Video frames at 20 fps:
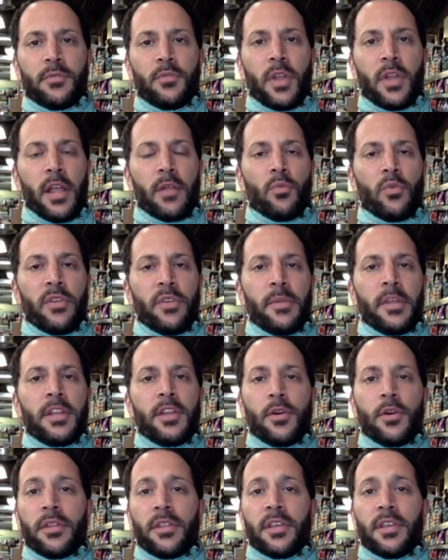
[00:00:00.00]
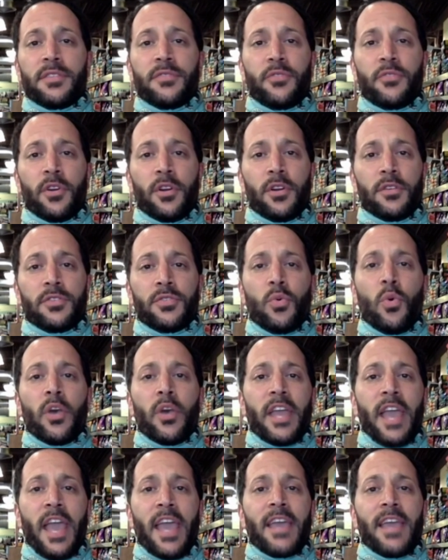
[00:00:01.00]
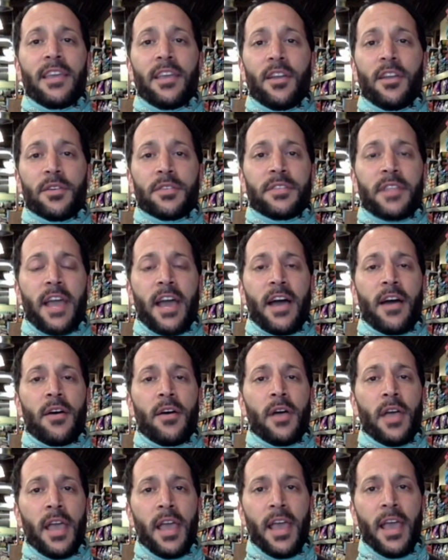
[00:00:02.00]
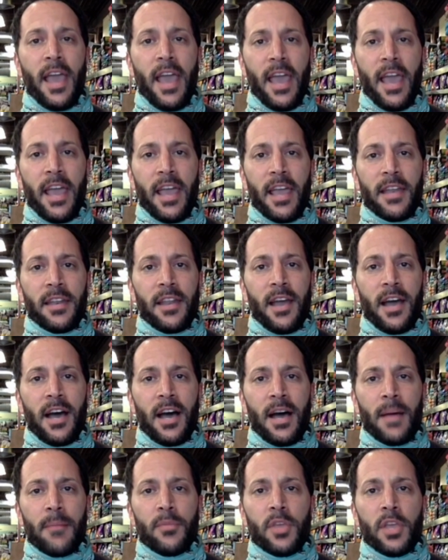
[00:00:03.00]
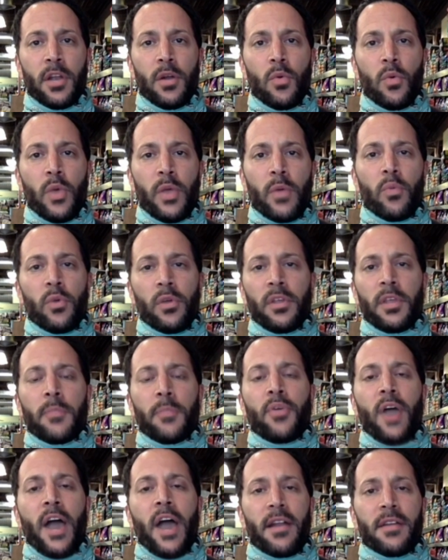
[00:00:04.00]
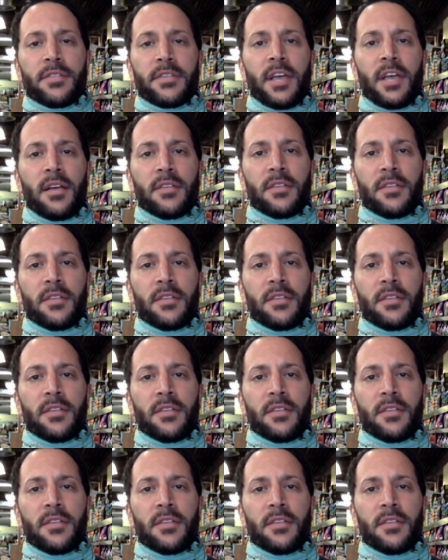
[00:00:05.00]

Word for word: and we've been doing this for 28 years now. And um, you know, we really pride ourselves in